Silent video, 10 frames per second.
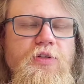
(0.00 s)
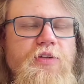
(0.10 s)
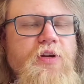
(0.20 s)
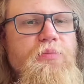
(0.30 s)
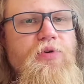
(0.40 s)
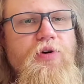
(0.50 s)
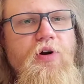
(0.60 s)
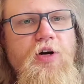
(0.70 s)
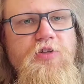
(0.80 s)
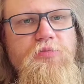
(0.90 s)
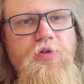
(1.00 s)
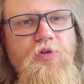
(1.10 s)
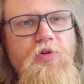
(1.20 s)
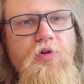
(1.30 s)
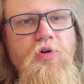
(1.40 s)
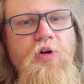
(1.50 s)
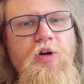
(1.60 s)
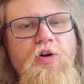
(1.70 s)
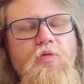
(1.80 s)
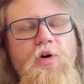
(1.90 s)
a temporary hospital
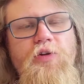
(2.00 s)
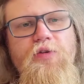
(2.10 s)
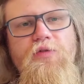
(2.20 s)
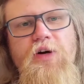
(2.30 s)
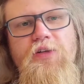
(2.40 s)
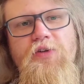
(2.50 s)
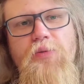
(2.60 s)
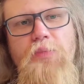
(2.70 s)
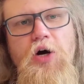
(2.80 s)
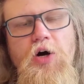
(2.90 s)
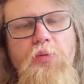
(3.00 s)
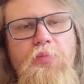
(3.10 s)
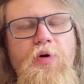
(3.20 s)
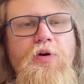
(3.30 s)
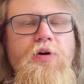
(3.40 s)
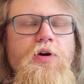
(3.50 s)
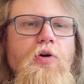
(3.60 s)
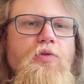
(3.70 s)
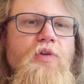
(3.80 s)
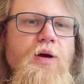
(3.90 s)
where they find their mom
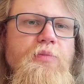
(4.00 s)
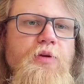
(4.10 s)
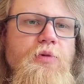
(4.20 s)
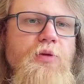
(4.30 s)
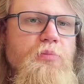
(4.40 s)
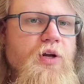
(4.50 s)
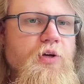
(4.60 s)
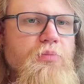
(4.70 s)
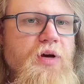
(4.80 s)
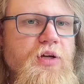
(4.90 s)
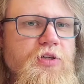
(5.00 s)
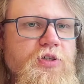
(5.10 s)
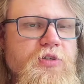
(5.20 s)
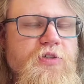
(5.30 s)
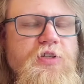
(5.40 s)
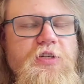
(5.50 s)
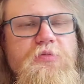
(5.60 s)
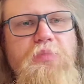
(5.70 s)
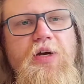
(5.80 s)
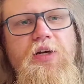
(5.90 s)
all wrapped in bloody bandages. She
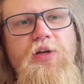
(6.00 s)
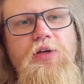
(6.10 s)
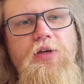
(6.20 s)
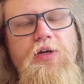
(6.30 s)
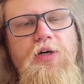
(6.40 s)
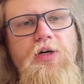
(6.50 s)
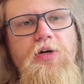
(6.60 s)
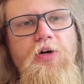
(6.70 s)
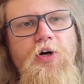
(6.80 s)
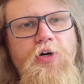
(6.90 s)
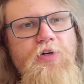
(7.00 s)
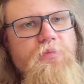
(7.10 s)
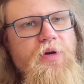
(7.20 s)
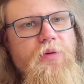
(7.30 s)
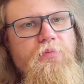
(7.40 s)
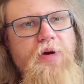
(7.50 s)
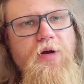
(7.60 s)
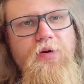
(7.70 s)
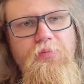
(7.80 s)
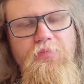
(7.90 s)
is badly hurt,
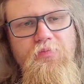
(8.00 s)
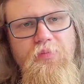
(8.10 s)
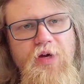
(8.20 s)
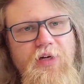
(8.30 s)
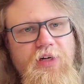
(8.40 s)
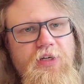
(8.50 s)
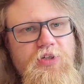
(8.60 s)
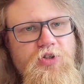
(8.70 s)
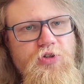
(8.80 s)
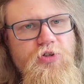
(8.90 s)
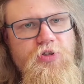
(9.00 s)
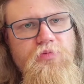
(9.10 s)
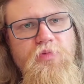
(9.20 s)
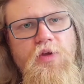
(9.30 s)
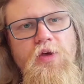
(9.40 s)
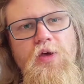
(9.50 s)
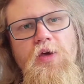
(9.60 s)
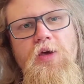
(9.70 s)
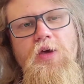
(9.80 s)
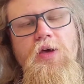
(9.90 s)
badly injured,
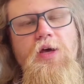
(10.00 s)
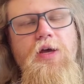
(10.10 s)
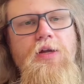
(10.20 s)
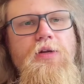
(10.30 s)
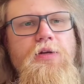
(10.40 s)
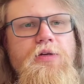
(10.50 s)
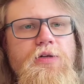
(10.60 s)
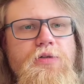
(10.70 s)
and